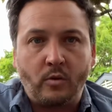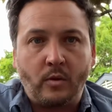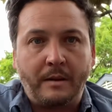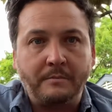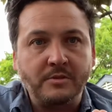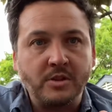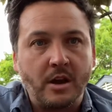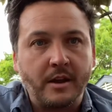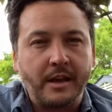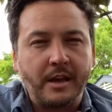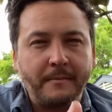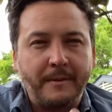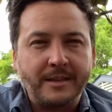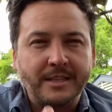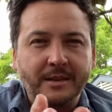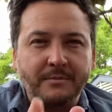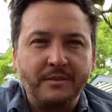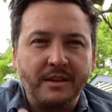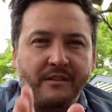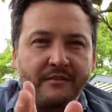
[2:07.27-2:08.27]
Well, I'm talking about
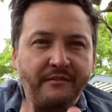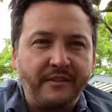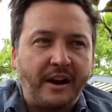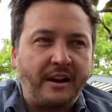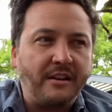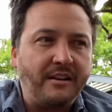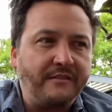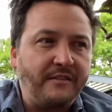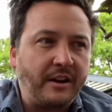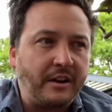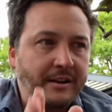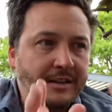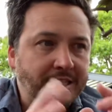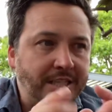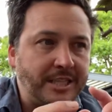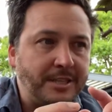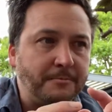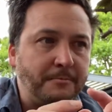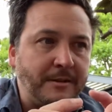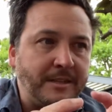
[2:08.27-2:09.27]
something very, very
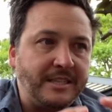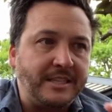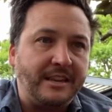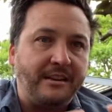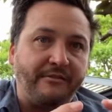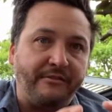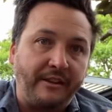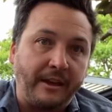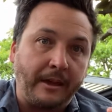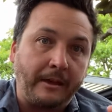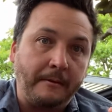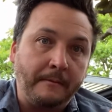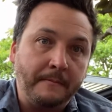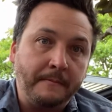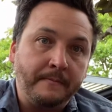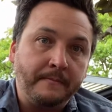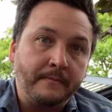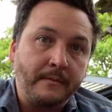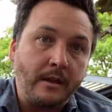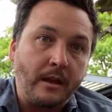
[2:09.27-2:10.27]
specific,
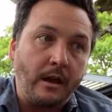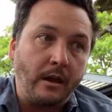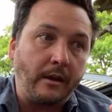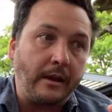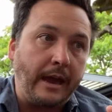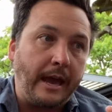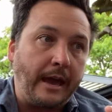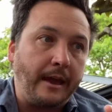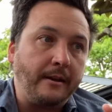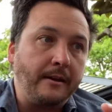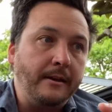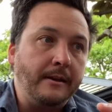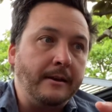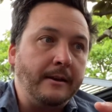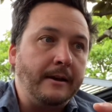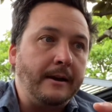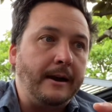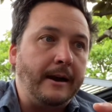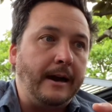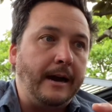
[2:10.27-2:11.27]
okay?
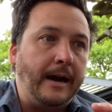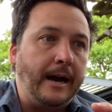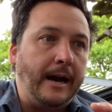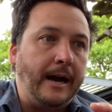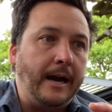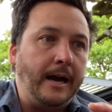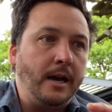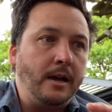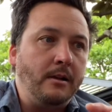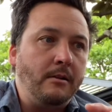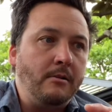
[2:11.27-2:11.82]
And